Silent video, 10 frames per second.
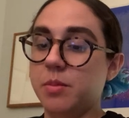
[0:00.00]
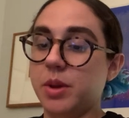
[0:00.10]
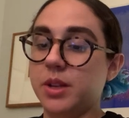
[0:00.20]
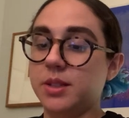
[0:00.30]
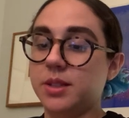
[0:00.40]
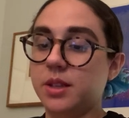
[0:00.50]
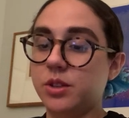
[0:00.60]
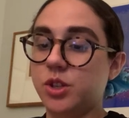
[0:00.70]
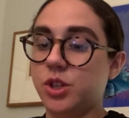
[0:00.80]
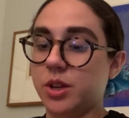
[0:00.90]
but in
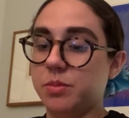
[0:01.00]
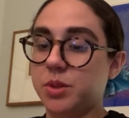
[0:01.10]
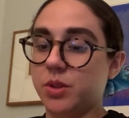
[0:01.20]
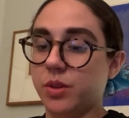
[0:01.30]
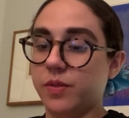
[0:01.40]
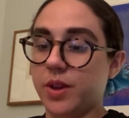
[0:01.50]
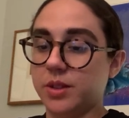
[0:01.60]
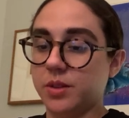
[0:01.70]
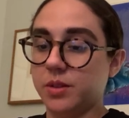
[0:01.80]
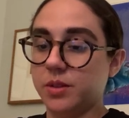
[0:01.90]
such ships or
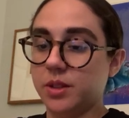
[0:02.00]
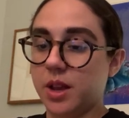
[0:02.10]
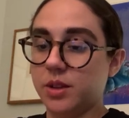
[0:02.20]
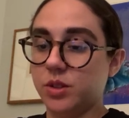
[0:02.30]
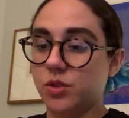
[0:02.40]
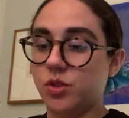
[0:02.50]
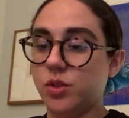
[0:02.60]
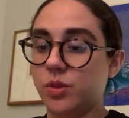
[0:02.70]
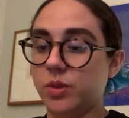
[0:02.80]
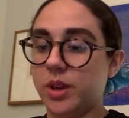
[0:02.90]
vessels as do
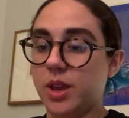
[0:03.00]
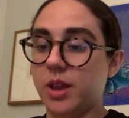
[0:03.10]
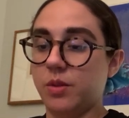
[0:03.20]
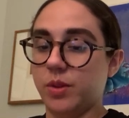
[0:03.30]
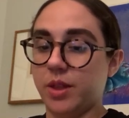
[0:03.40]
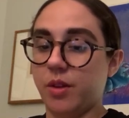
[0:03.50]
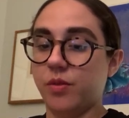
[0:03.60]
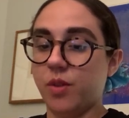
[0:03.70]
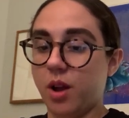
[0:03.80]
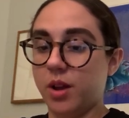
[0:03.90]
truly and
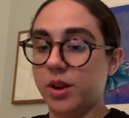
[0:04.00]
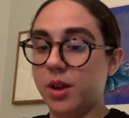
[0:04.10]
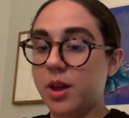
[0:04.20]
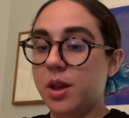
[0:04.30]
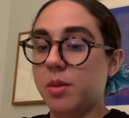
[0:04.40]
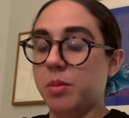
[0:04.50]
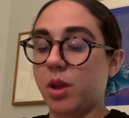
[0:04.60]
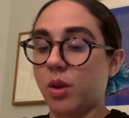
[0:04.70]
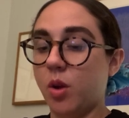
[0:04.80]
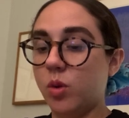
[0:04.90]
without fraud
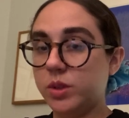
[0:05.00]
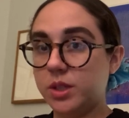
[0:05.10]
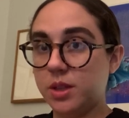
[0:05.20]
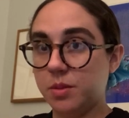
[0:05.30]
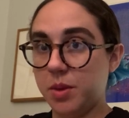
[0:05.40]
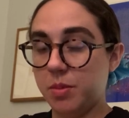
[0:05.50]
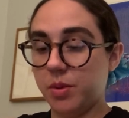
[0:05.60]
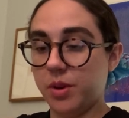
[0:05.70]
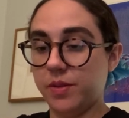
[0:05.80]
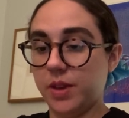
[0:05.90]
belong only to the
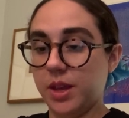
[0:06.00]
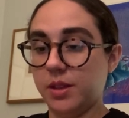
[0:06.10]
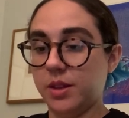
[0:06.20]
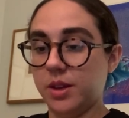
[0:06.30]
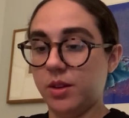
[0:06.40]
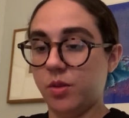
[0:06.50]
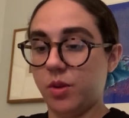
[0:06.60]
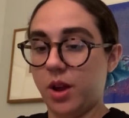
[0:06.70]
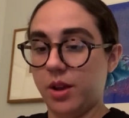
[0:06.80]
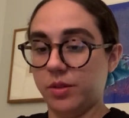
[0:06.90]
people of England
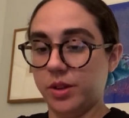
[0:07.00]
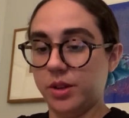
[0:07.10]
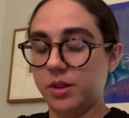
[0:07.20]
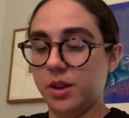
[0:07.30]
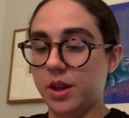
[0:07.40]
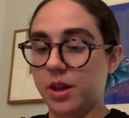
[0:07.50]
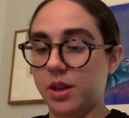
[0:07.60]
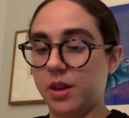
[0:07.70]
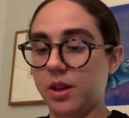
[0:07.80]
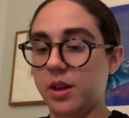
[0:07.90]
or Ireland.
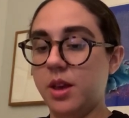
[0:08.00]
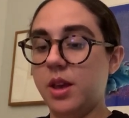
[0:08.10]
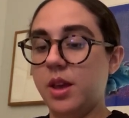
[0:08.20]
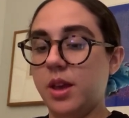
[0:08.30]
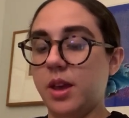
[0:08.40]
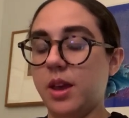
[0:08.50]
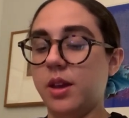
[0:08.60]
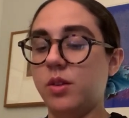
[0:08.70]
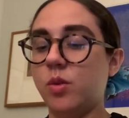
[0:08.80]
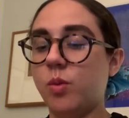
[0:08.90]

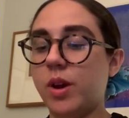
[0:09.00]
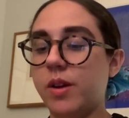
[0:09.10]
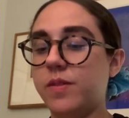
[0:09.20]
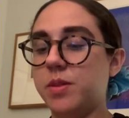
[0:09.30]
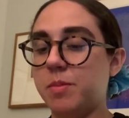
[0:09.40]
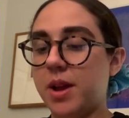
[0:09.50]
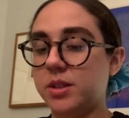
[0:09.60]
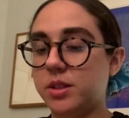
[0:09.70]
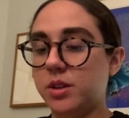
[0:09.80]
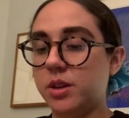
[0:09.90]
And whereof the
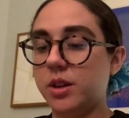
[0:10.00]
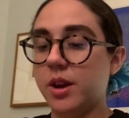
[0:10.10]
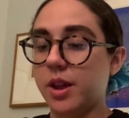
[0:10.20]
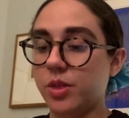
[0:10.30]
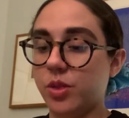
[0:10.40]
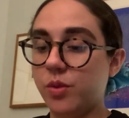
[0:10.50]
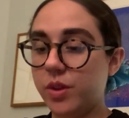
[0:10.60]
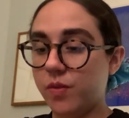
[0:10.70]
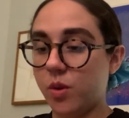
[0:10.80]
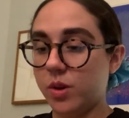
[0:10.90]
master and
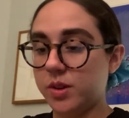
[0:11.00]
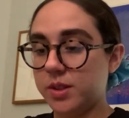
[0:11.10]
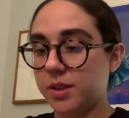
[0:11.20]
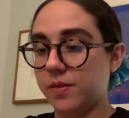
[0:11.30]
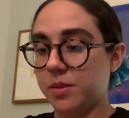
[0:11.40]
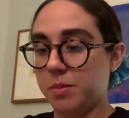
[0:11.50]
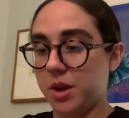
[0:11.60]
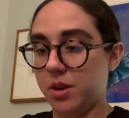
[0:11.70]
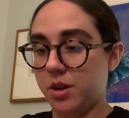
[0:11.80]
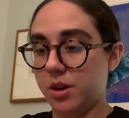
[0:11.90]
three fourths of the
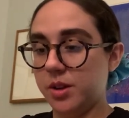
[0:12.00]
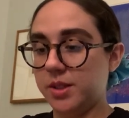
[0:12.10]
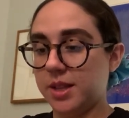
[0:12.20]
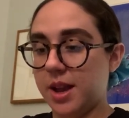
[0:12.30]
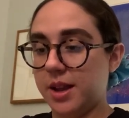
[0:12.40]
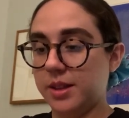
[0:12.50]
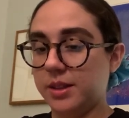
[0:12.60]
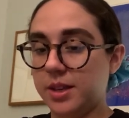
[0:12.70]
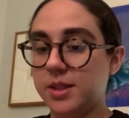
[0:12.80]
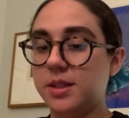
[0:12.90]
mariners at
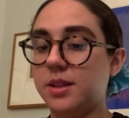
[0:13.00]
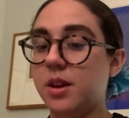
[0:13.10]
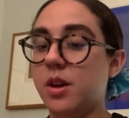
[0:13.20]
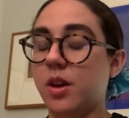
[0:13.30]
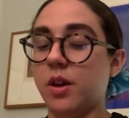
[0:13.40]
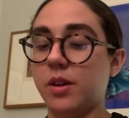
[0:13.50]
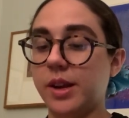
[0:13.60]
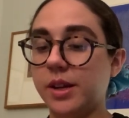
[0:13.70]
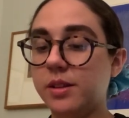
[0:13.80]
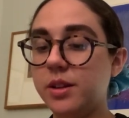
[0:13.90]
least or
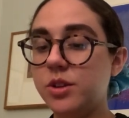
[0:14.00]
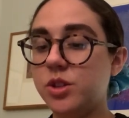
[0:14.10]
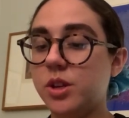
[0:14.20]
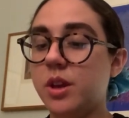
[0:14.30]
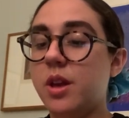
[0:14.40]
English